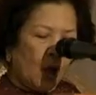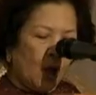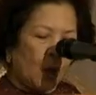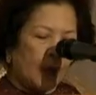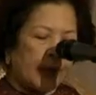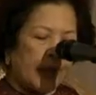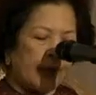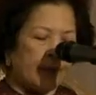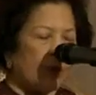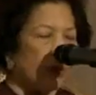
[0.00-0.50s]
who
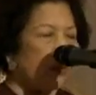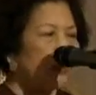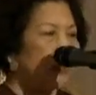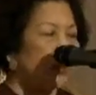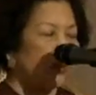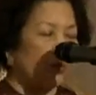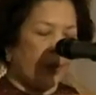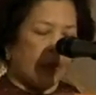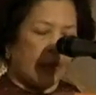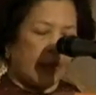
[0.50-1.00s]
came all
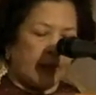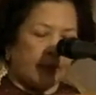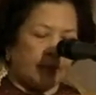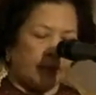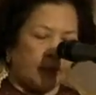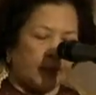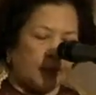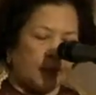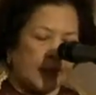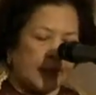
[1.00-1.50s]
the way
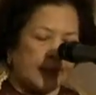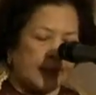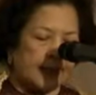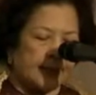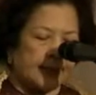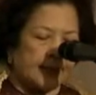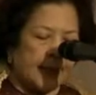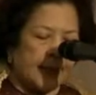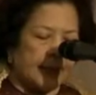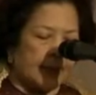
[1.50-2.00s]
from the United
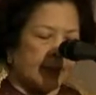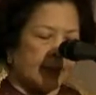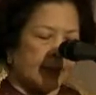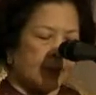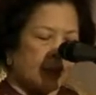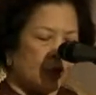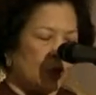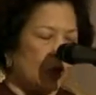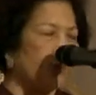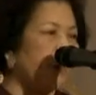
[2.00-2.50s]

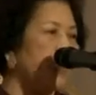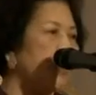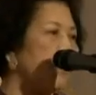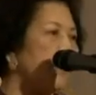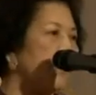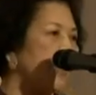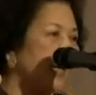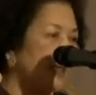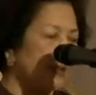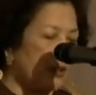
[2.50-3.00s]
States to be
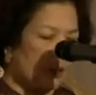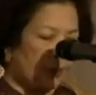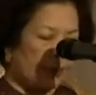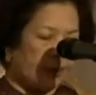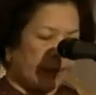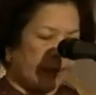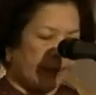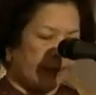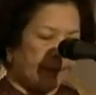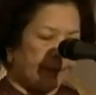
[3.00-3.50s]
with us
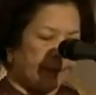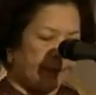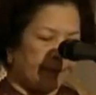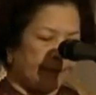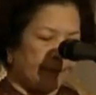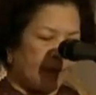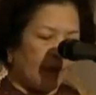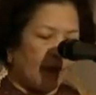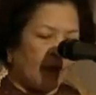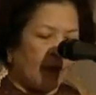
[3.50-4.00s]
today.
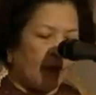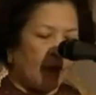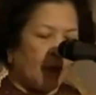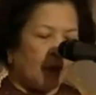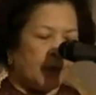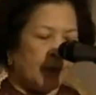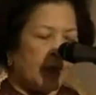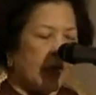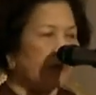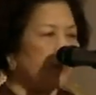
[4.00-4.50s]

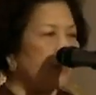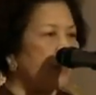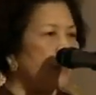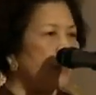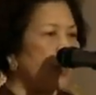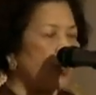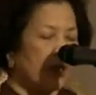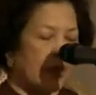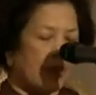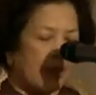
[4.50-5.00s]
On behalf of
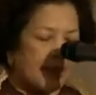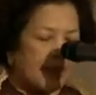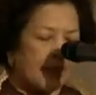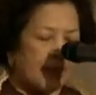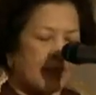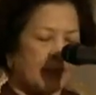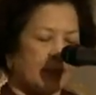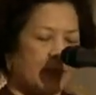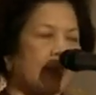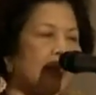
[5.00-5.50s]
the
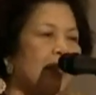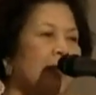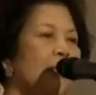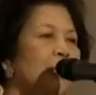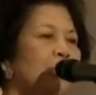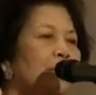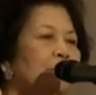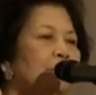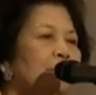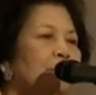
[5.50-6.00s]
organizing
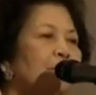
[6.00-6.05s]
committee,